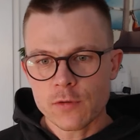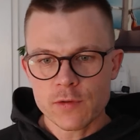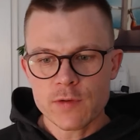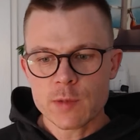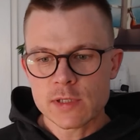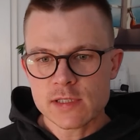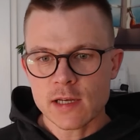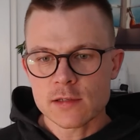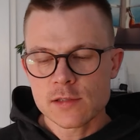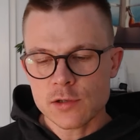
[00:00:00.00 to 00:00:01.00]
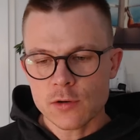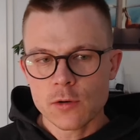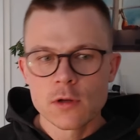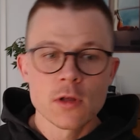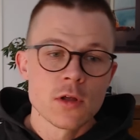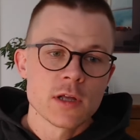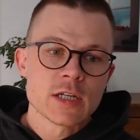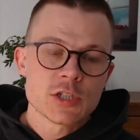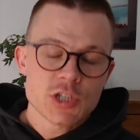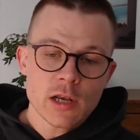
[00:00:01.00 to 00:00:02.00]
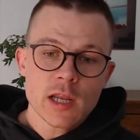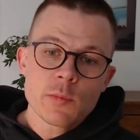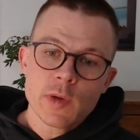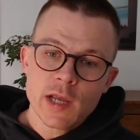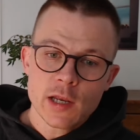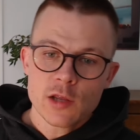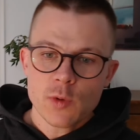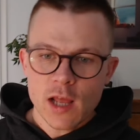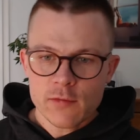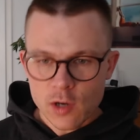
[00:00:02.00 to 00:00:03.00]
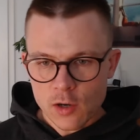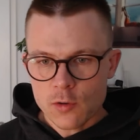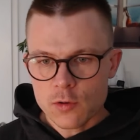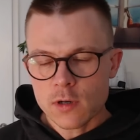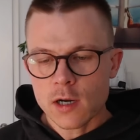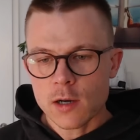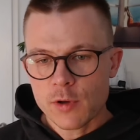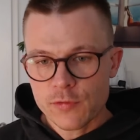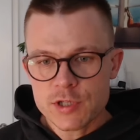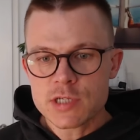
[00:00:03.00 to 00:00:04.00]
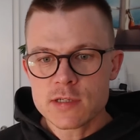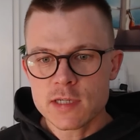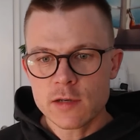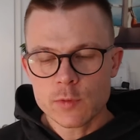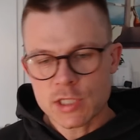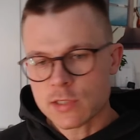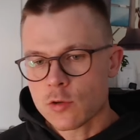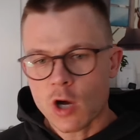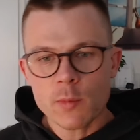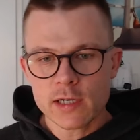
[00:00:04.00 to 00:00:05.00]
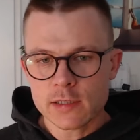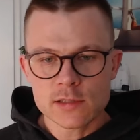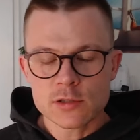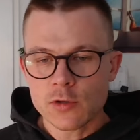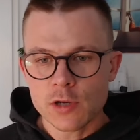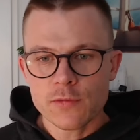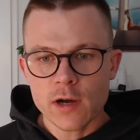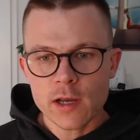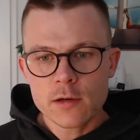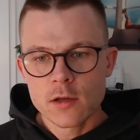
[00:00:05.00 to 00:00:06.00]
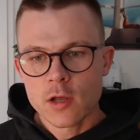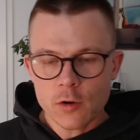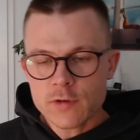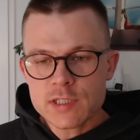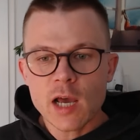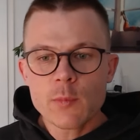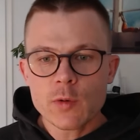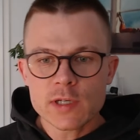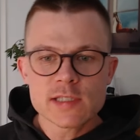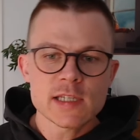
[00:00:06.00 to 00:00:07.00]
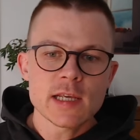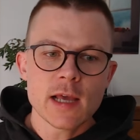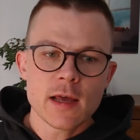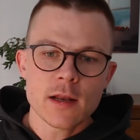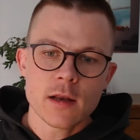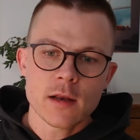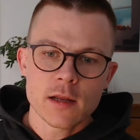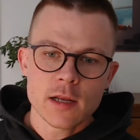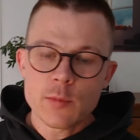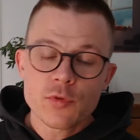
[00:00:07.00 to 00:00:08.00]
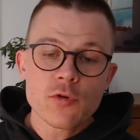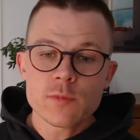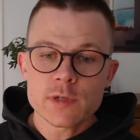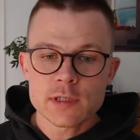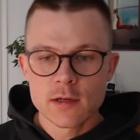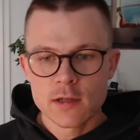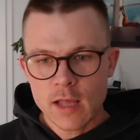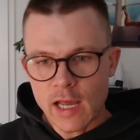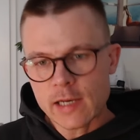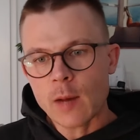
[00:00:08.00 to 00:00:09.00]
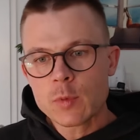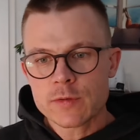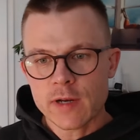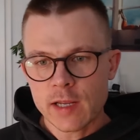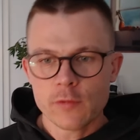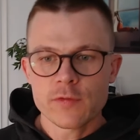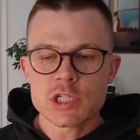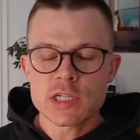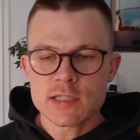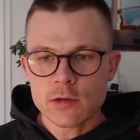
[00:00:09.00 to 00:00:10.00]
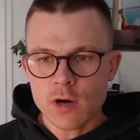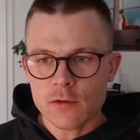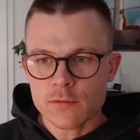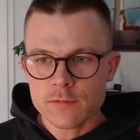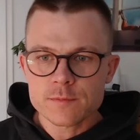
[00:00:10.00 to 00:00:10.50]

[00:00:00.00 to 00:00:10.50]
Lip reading: 50%. So generally, in the beginning, you will have a low efficiency, which is normal and it's totally fine. Over time, you want to see an improvement and an uptrending efficiency graph